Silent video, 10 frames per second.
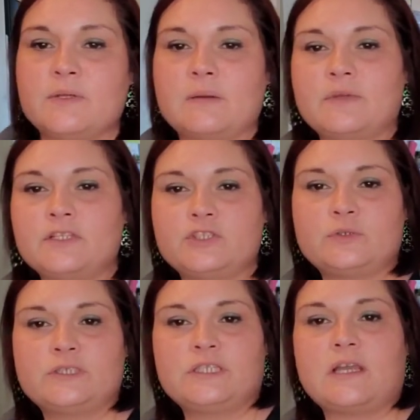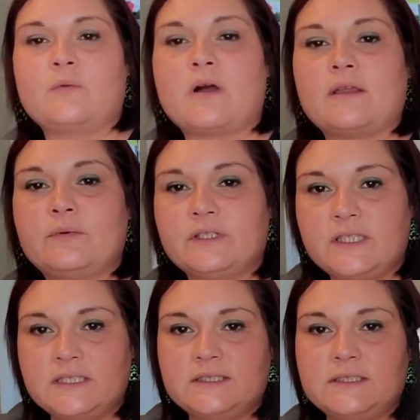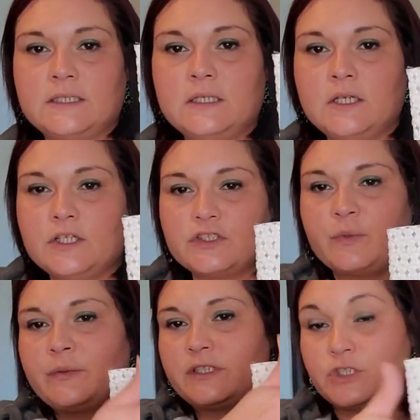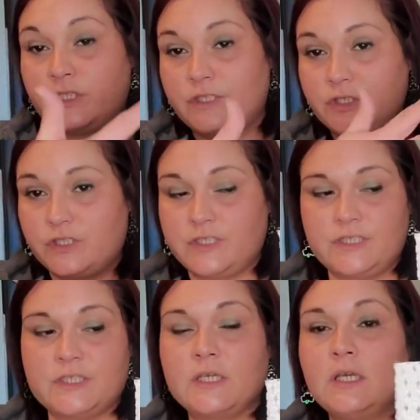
but I'm going to do a DIY with this. So I'm probably going to change this.